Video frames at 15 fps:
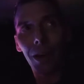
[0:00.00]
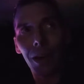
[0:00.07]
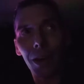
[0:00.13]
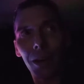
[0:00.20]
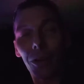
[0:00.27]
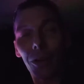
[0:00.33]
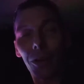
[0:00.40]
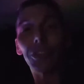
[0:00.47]

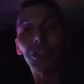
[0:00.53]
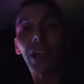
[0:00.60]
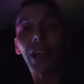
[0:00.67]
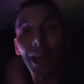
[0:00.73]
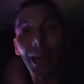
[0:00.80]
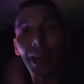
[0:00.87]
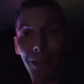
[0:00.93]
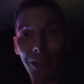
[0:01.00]
called
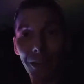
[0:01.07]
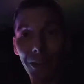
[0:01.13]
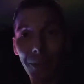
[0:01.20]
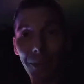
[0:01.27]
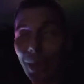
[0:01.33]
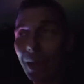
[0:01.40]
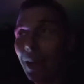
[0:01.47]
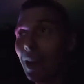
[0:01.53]
Lidar,
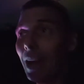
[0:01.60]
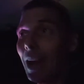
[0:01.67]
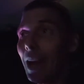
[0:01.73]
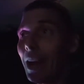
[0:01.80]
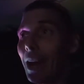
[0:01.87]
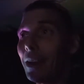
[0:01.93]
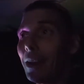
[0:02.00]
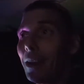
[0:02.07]

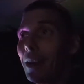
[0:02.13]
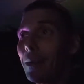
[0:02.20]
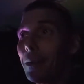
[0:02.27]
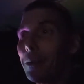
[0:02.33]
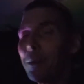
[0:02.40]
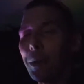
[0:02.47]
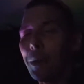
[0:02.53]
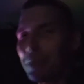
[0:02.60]
and
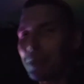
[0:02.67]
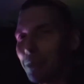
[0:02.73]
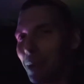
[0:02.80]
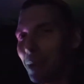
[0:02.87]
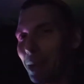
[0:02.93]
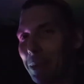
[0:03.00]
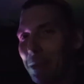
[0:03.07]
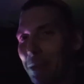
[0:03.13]

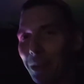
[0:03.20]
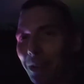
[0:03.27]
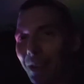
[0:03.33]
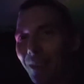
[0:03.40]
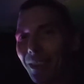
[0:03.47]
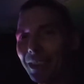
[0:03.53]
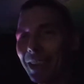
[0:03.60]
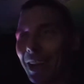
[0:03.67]
many people don't
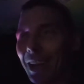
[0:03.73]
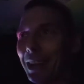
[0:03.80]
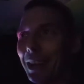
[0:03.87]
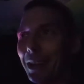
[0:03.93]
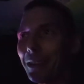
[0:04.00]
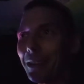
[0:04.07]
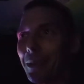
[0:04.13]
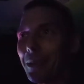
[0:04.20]
know what that
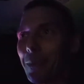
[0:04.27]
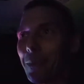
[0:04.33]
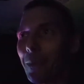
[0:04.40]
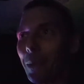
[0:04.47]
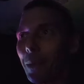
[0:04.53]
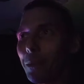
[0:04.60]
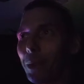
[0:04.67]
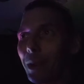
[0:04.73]
is,
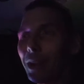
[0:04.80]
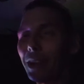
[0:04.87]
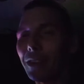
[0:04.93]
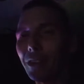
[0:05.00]
but it's